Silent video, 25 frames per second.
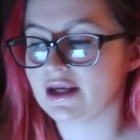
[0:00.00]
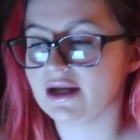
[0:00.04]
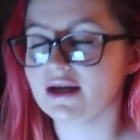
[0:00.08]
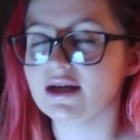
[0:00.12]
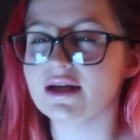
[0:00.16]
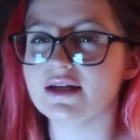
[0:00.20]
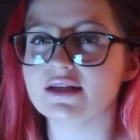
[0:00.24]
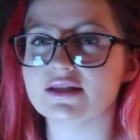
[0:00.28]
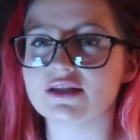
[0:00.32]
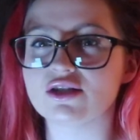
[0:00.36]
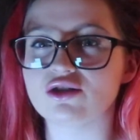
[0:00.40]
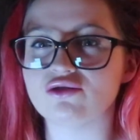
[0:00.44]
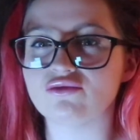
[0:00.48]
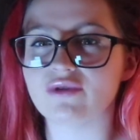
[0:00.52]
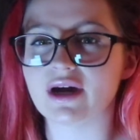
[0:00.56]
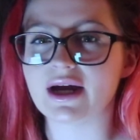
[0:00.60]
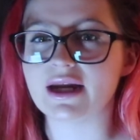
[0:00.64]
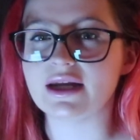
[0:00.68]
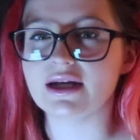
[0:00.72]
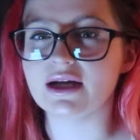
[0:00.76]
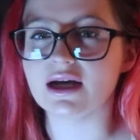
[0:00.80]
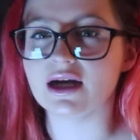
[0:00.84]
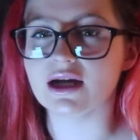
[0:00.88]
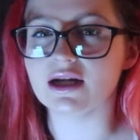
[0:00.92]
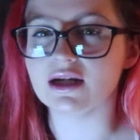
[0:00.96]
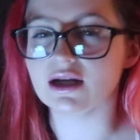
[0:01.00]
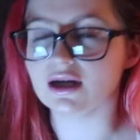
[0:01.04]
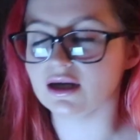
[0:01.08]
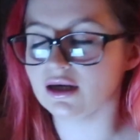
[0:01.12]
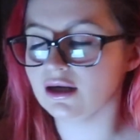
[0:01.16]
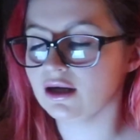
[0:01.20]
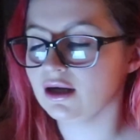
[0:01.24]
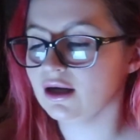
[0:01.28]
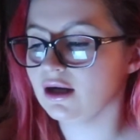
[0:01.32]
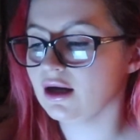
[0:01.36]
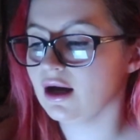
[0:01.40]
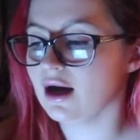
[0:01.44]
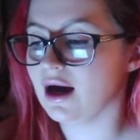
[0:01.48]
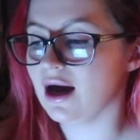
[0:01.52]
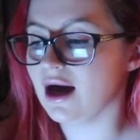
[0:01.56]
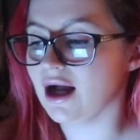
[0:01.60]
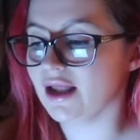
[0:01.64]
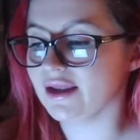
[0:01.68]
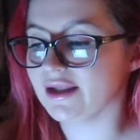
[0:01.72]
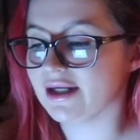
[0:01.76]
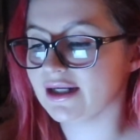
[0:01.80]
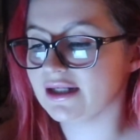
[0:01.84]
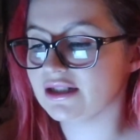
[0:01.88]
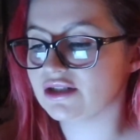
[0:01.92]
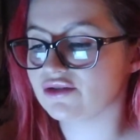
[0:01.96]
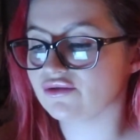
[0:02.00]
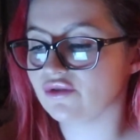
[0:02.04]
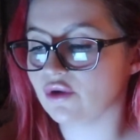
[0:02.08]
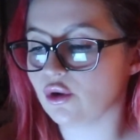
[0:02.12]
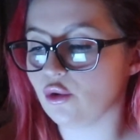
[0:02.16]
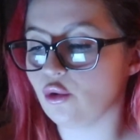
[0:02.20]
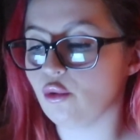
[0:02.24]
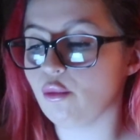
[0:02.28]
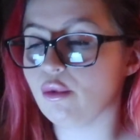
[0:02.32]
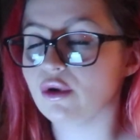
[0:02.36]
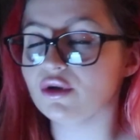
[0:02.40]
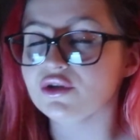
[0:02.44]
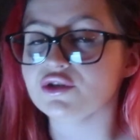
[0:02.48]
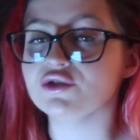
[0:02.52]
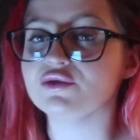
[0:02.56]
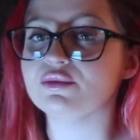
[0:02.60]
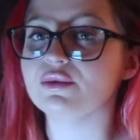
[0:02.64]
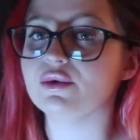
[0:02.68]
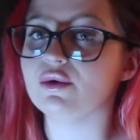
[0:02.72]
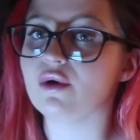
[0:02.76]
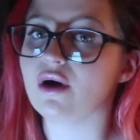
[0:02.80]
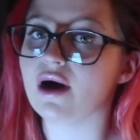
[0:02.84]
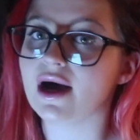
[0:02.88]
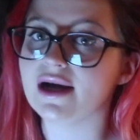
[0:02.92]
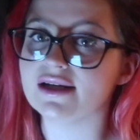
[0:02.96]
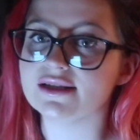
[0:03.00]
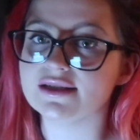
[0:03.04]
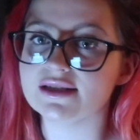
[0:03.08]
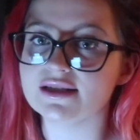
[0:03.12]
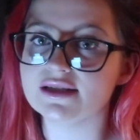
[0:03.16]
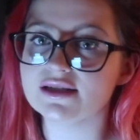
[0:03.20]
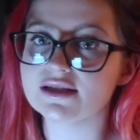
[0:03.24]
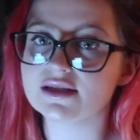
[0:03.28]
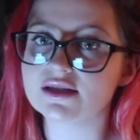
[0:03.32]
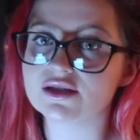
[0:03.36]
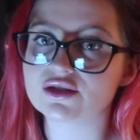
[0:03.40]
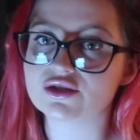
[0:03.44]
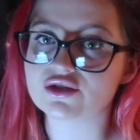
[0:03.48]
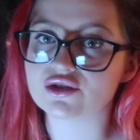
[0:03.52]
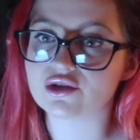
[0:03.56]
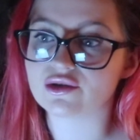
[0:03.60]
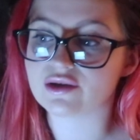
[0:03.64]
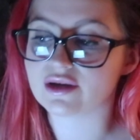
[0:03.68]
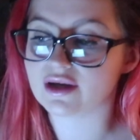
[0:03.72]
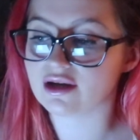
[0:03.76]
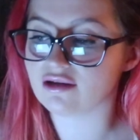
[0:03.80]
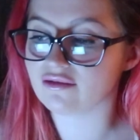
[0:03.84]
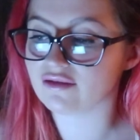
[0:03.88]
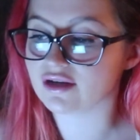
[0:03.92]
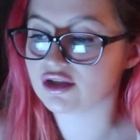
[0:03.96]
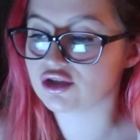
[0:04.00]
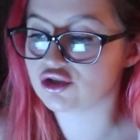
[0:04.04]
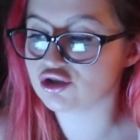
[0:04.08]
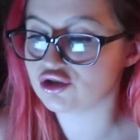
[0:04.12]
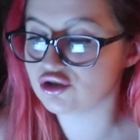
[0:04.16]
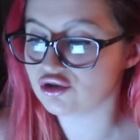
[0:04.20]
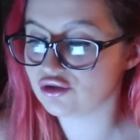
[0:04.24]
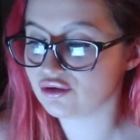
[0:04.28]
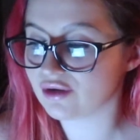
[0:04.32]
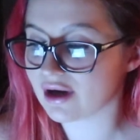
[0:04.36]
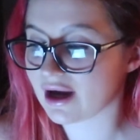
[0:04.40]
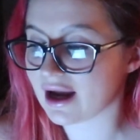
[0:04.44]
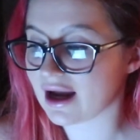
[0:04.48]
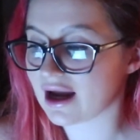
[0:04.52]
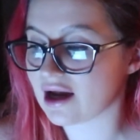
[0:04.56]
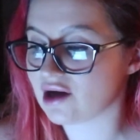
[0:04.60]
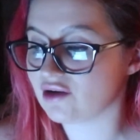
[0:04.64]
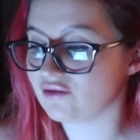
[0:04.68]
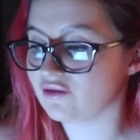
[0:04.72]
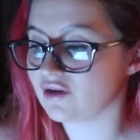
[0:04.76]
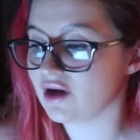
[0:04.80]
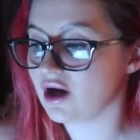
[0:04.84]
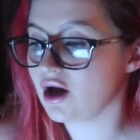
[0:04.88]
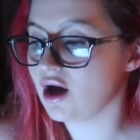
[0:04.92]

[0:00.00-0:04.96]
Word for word: it's grey colour, and that is for all possible ideas, so that if I do have